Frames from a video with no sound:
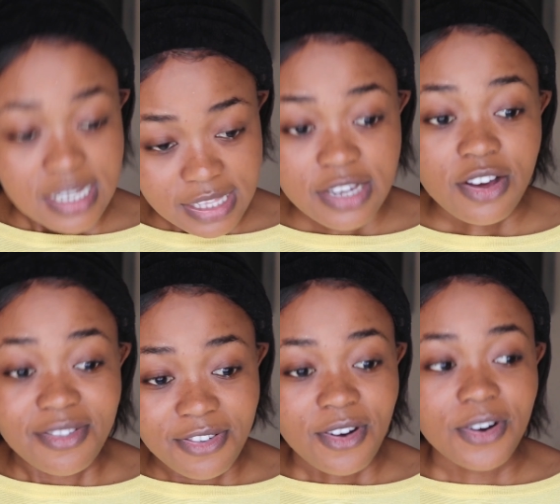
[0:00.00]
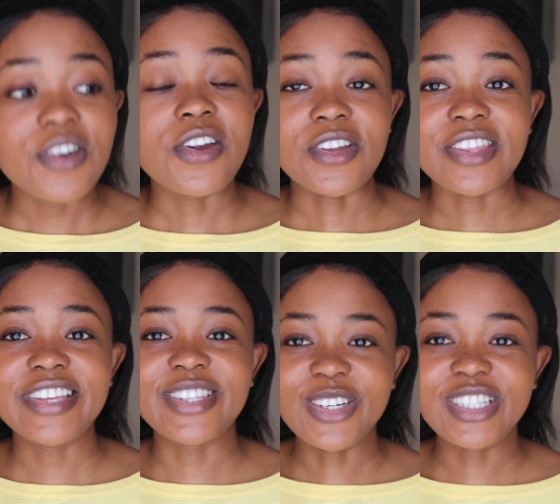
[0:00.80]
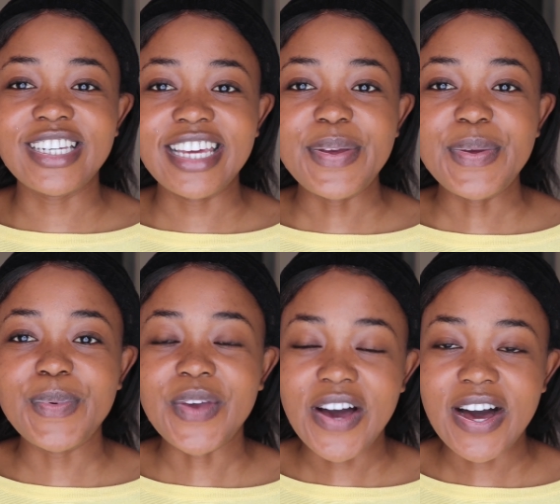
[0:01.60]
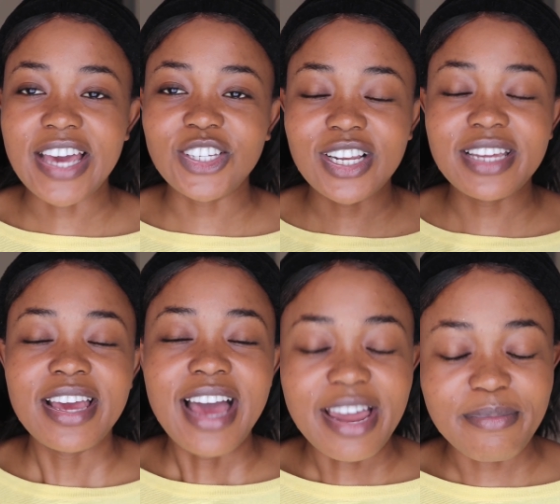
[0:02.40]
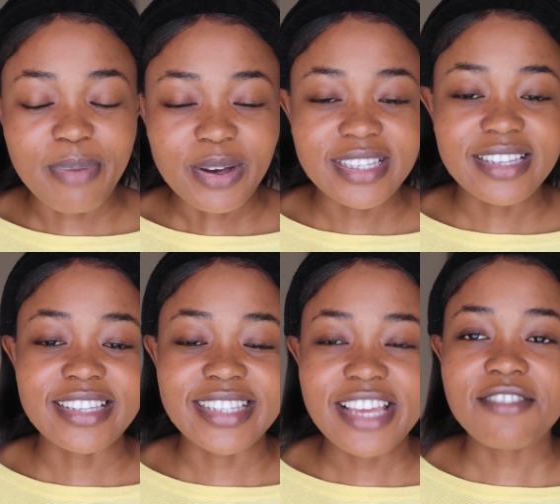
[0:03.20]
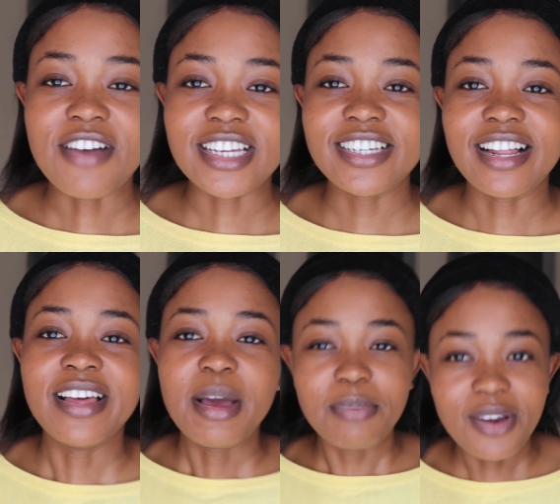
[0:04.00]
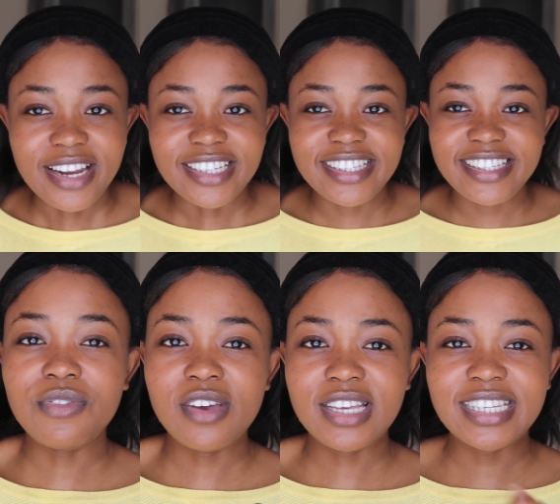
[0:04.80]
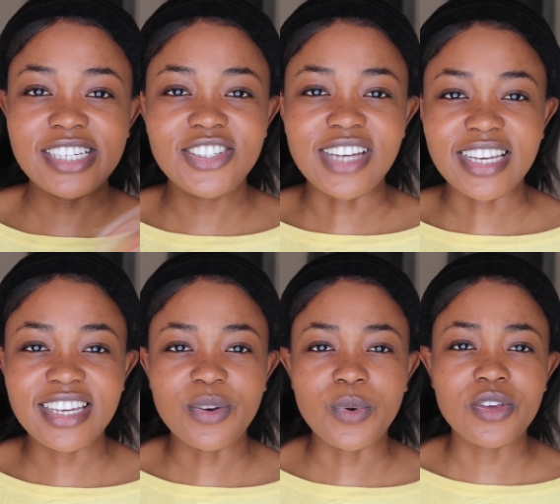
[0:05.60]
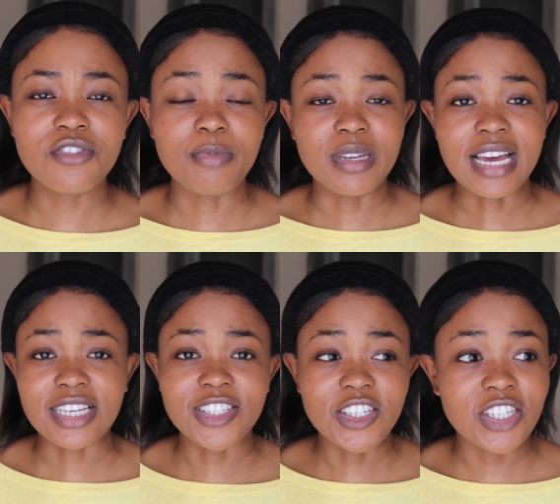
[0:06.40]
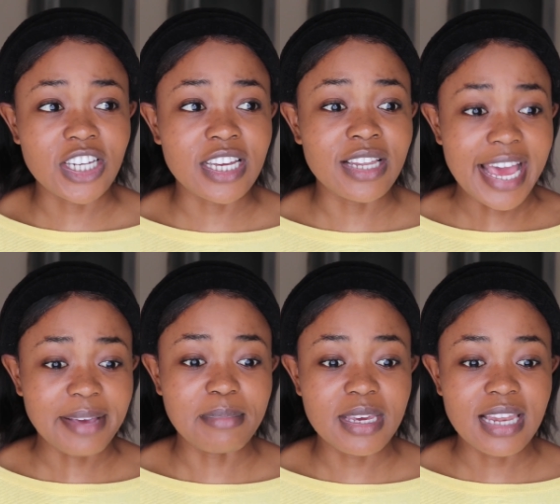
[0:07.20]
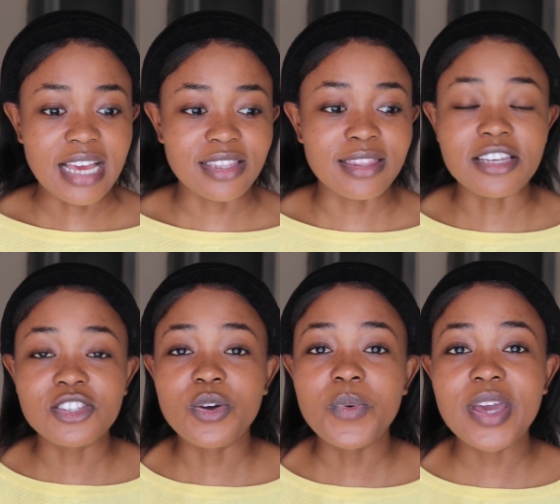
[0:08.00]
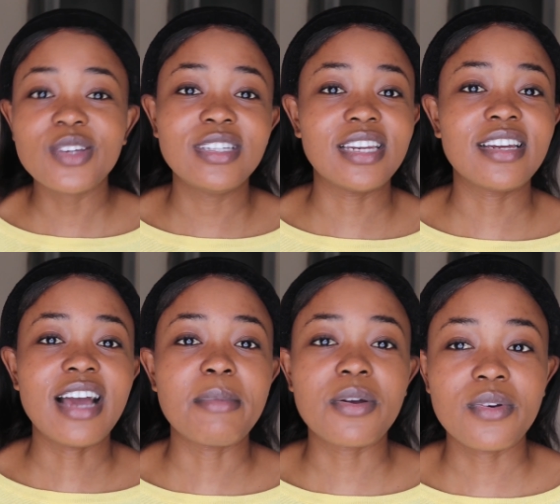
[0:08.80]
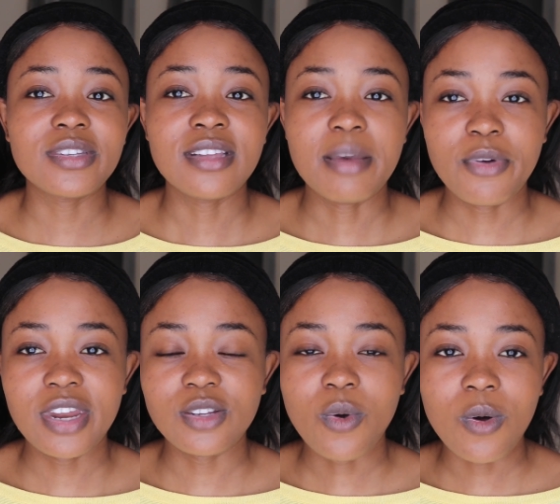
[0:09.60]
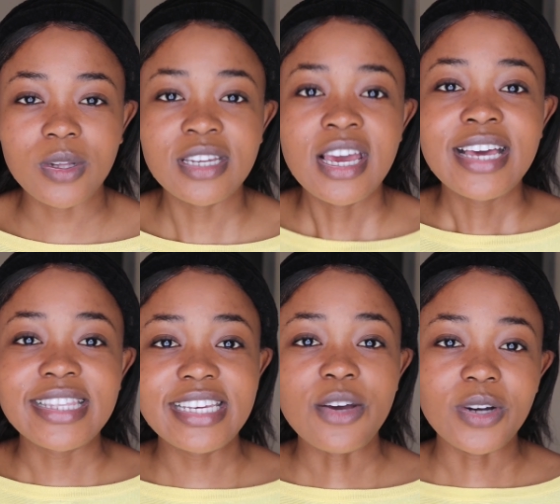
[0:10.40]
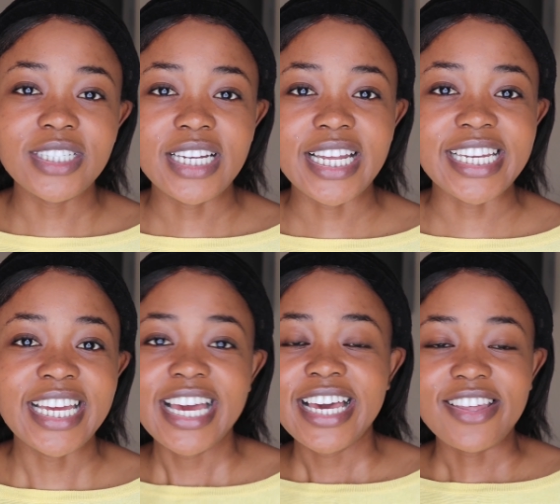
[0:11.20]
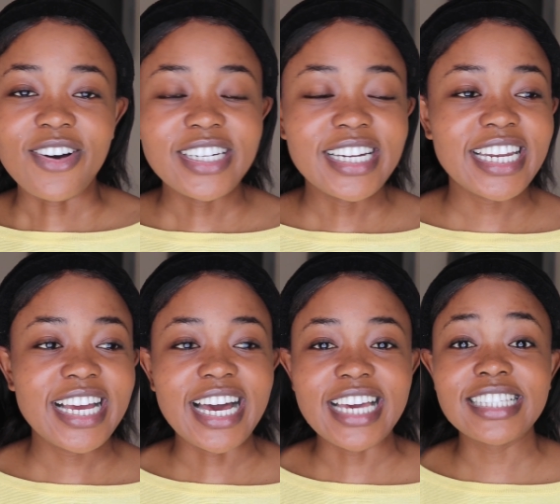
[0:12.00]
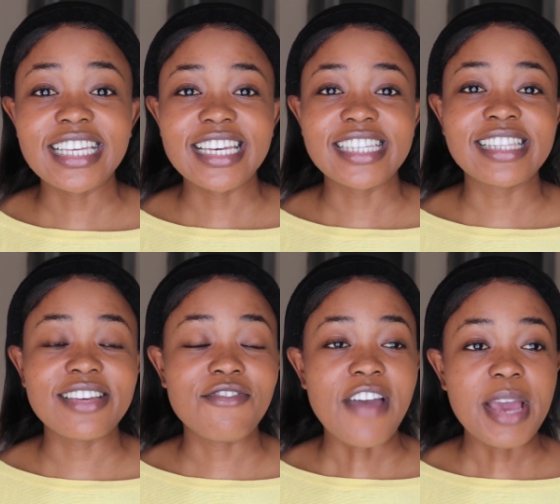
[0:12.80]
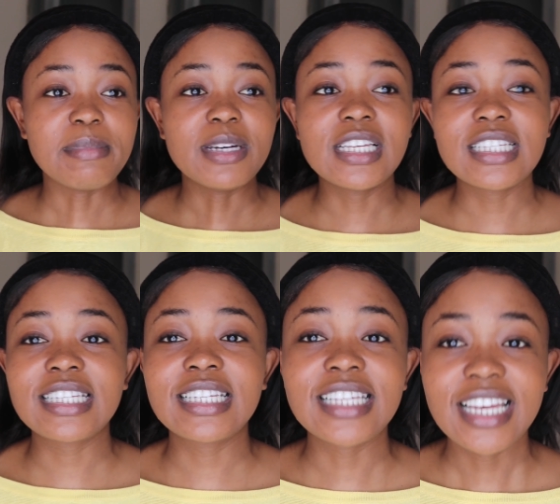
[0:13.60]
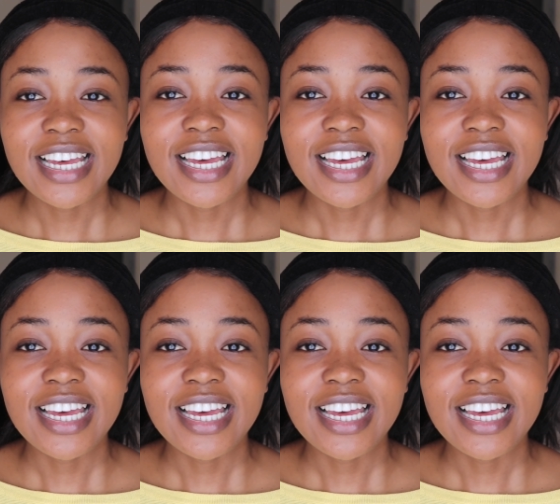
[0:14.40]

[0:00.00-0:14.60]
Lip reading: think of on earth. So today we are actually unboxing the skin functional products. If you're a skin junkie or you've been like searching like me, like there is no way you didn't come across a product called The Ordinary. The Ordinary, guys, is the famous